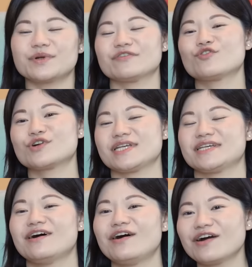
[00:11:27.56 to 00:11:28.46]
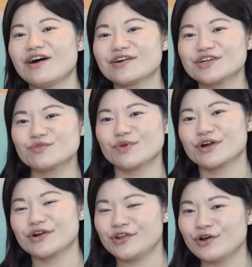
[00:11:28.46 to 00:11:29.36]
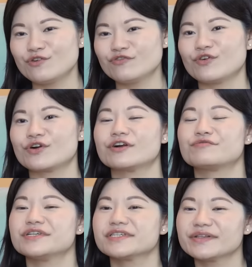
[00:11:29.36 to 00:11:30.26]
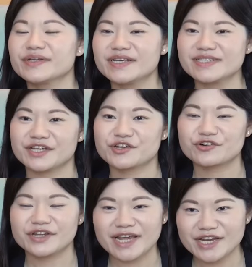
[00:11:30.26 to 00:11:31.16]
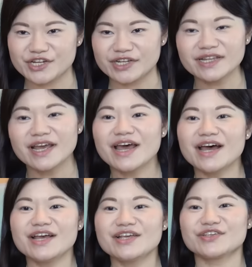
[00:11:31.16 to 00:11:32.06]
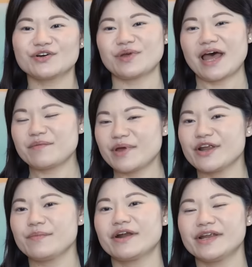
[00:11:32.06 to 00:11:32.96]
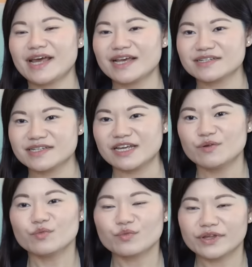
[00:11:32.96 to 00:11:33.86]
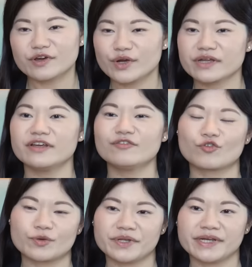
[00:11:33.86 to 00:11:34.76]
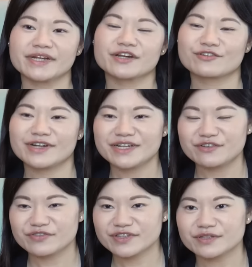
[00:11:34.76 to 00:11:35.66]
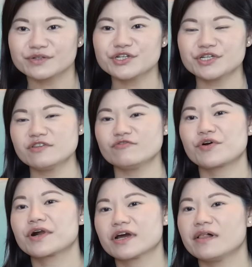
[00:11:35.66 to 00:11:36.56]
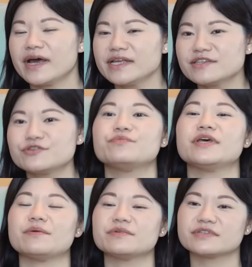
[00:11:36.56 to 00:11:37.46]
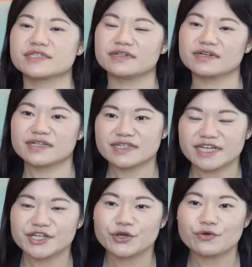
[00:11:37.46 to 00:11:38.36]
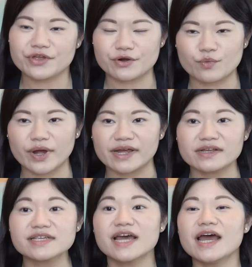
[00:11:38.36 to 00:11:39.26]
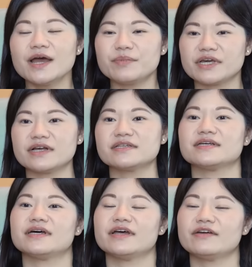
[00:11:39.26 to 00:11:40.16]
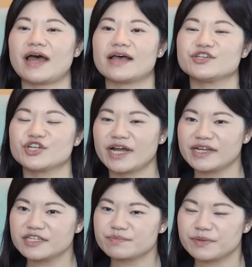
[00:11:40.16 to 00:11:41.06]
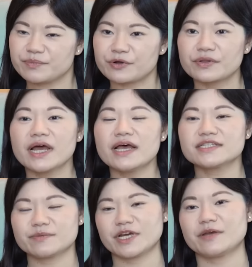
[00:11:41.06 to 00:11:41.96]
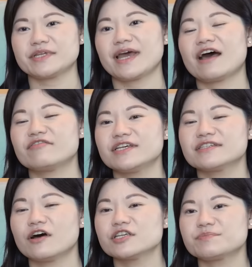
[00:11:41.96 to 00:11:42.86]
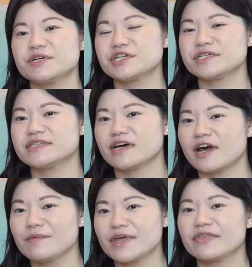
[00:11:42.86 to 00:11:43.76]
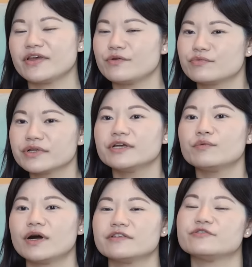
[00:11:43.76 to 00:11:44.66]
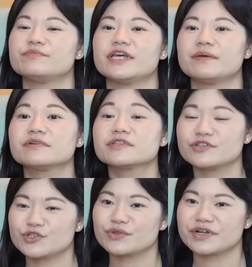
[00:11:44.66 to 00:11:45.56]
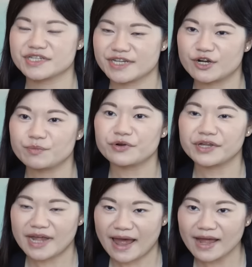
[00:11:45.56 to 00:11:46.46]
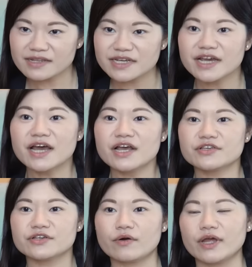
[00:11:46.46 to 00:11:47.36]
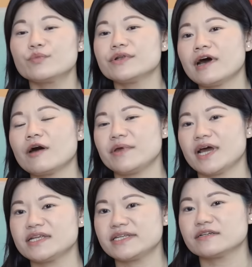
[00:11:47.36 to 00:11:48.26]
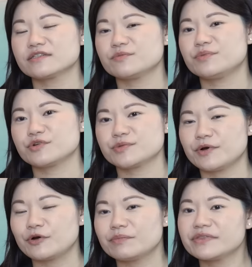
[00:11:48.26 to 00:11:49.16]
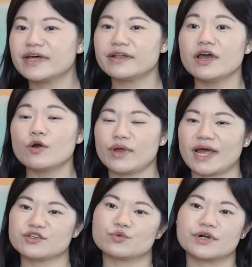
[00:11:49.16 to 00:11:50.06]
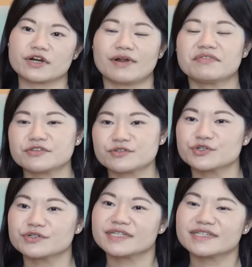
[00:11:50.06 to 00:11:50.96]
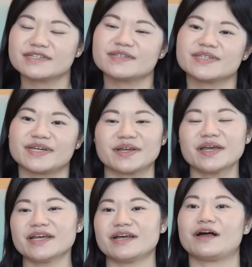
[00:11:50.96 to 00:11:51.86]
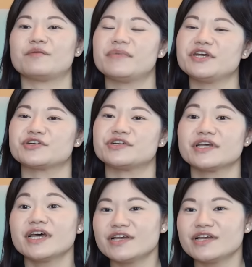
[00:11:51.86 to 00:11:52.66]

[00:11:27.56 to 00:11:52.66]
But of course, as Hong Kongers, we are known for our resilience and creation. So Mary Mary, as a team, we quickly formulated creative solutions for our clients to be able to still continue their weddings, because as Chinese people, sometimes they have these auspicious time that they really want to be able to do their ceremony at. So it would not be ideal to postpone, but then we had to work around the social distancing measures.